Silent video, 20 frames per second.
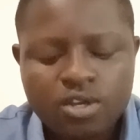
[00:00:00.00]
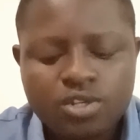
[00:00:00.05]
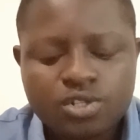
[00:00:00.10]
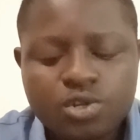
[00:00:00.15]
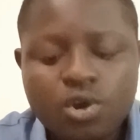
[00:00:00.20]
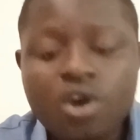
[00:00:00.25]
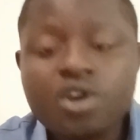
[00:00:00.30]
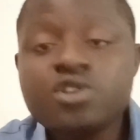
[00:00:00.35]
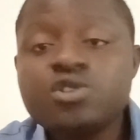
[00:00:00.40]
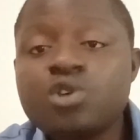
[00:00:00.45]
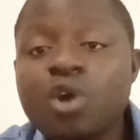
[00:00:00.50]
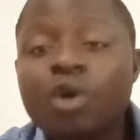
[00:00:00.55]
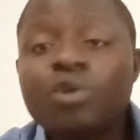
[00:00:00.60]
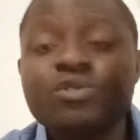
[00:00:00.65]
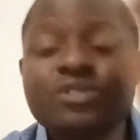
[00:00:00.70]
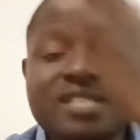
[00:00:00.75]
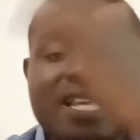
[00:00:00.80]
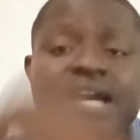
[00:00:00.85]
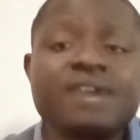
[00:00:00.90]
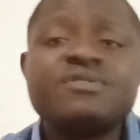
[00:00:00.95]
Showing your
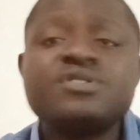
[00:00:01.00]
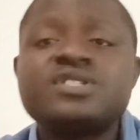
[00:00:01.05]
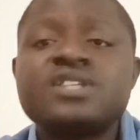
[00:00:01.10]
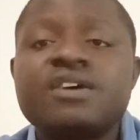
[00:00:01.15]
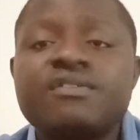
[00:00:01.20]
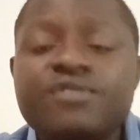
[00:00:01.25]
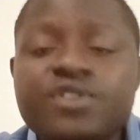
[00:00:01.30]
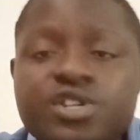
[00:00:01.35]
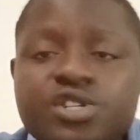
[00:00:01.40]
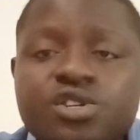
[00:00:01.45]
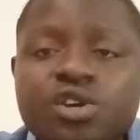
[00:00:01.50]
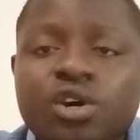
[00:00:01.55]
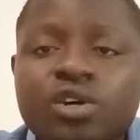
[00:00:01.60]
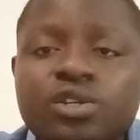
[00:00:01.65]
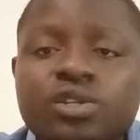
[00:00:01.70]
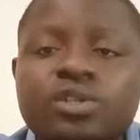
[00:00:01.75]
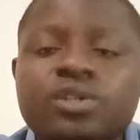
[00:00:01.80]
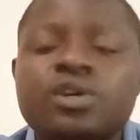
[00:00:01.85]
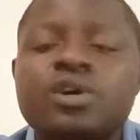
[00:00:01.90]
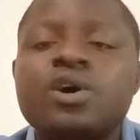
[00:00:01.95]
hotel
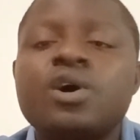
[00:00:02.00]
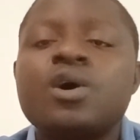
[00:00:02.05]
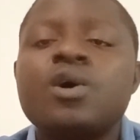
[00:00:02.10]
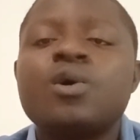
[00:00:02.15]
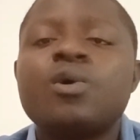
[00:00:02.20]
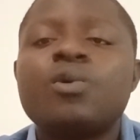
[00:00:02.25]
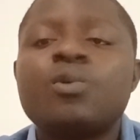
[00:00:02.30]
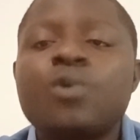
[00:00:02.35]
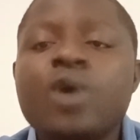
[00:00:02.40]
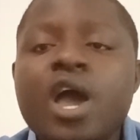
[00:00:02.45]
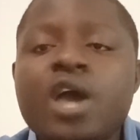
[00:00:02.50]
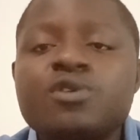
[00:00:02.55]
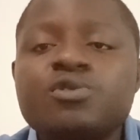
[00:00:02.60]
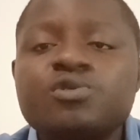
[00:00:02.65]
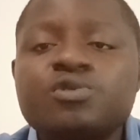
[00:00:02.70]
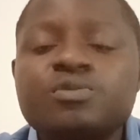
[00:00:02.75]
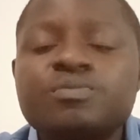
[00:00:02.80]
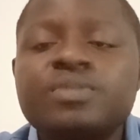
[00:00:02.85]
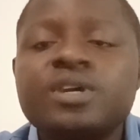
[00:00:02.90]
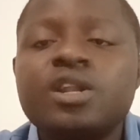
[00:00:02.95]
reservation, where
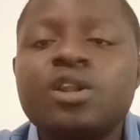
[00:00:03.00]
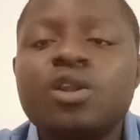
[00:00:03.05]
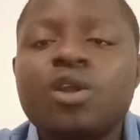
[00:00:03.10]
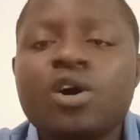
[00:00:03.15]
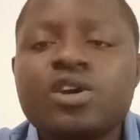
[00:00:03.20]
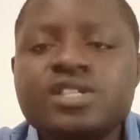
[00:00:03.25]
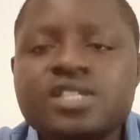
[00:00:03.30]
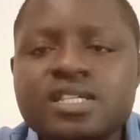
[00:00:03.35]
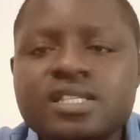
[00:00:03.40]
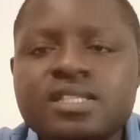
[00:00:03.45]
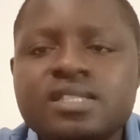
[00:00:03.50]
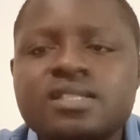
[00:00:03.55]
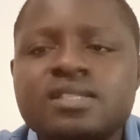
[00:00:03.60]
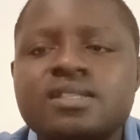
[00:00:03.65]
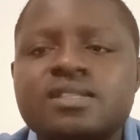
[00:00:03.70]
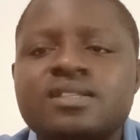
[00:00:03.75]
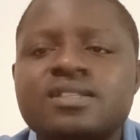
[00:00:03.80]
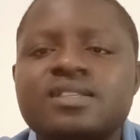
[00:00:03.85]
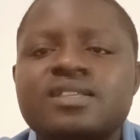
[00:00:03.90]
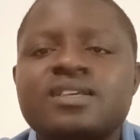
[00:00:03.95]
you'll be lodging,
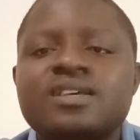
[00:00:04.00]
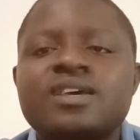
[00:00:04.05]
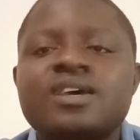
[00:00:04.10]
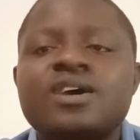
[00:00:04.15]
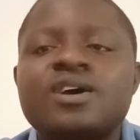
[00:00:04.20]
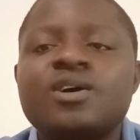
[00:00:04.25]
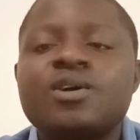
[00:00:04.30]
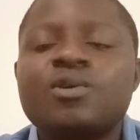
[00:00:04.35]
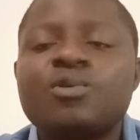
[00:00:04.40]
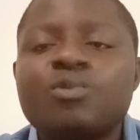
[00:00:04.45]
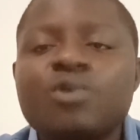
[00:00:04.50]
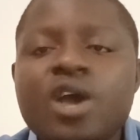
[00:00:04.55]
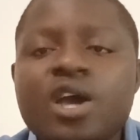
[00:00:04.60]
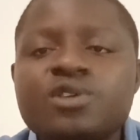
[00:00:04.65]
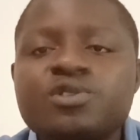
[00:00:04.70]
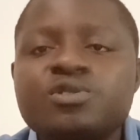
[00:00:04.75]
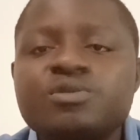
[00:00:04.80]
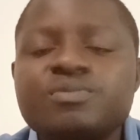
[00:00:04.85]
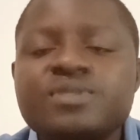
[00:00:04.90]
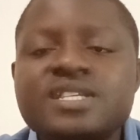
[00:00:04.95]
where
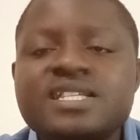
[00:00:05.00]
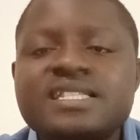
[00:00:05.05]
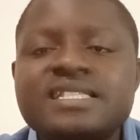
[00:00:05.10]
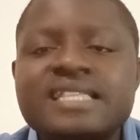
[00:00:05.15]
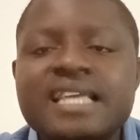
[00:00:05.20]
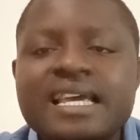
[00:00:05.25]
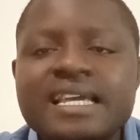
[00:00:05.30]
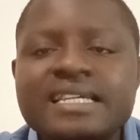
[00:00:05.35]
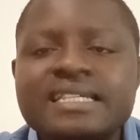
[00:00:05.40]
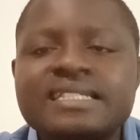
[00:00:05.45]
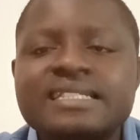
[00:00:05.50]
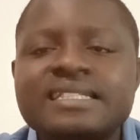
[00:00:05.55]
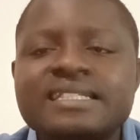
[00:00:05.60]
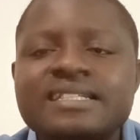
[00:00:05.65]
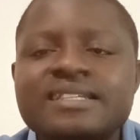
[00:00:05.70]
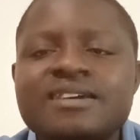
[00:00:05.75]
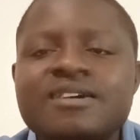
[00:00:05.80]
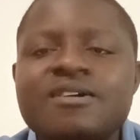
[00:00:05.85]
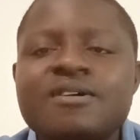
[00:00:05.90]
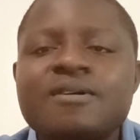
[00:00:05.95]
you'll be staying.
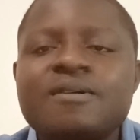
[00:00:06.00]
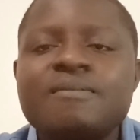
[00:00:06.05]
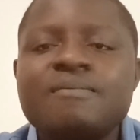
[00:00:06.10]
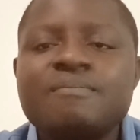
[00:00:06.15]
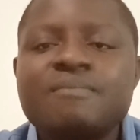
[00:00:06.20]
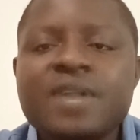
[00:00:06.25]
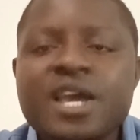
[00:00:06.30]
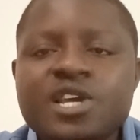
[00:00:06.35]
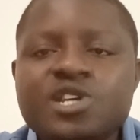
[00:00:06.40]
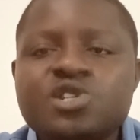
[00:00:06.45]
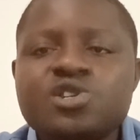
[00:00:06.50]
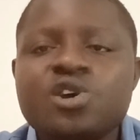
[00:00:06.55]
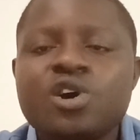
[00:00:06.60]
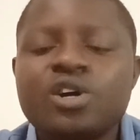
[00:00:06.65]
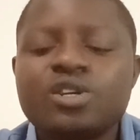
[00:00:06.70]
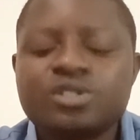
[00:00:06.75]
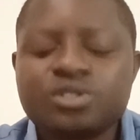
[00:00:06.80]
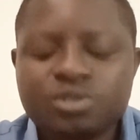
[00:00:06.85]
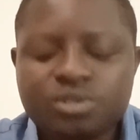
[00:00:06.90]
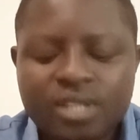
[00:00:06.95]
Make
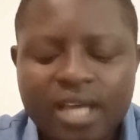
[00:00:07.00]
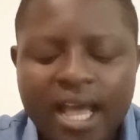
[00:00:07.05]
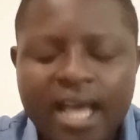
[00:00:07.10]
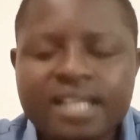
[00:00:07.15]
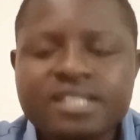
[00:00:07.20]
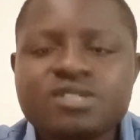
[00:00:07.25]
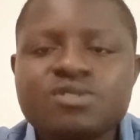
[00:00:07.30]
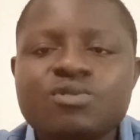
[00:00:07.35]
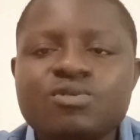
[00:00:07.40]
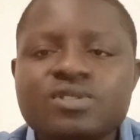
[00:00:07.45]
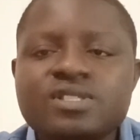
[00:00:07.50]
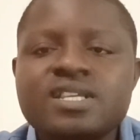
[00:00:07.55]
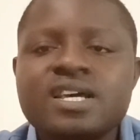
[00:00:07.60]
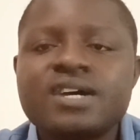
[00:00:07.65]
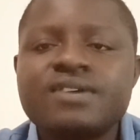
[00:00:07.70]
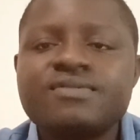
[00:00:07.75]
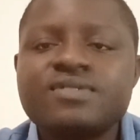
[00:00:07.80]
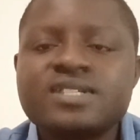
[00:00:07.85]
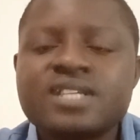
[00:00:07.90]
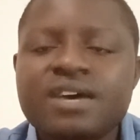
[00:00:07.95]
sure that
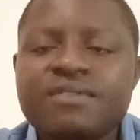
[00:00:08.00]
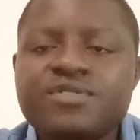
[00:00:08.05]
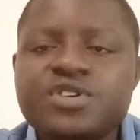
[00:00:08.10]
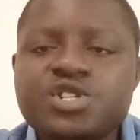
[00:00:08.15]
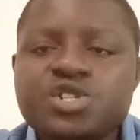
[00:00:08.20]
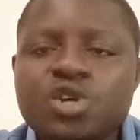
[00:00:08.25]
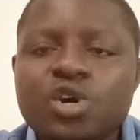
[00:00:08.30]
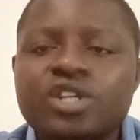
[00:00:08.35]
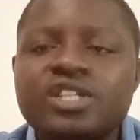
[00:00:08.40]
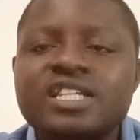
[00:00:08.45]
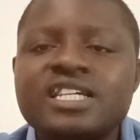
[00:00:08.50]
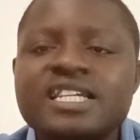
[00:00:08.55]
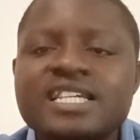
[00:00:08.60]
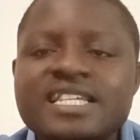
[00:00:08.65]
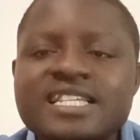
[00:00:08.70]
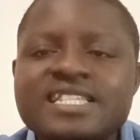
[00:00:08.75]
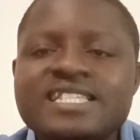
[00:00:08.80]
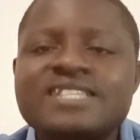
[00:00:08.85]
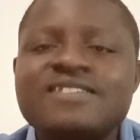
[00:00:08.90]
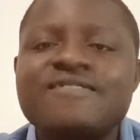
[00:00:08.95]
hotel reservation
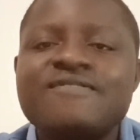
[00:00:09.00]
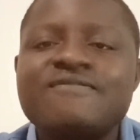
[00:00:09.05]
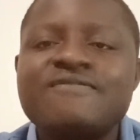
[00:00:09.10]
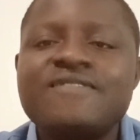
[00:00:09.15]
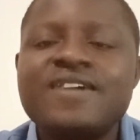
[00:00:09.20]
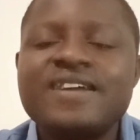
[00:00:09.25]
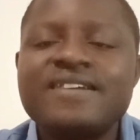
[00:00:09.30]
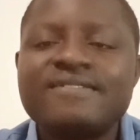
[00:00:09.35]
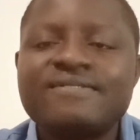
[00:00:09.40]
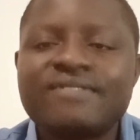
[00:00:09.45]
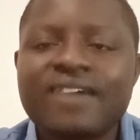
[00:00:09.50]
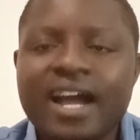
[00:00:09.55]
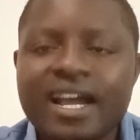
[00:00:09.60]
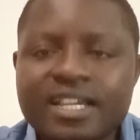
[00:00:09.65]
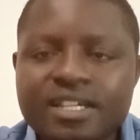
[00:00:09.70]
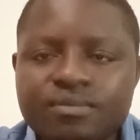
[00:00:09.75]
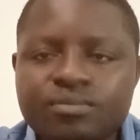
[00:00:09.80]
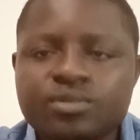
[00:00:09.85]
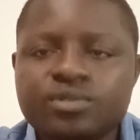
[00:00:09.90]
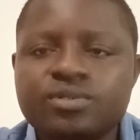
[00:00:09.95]
is
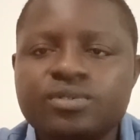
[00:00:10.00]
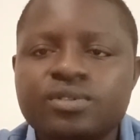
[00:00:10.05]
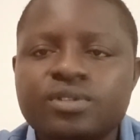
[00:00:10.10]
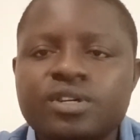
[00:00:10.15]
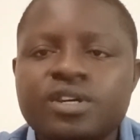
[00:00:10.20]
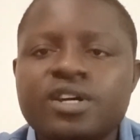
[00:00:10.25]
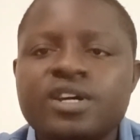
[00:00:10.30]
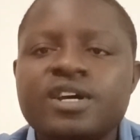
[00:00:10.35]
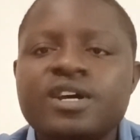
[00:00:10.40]
verifiable,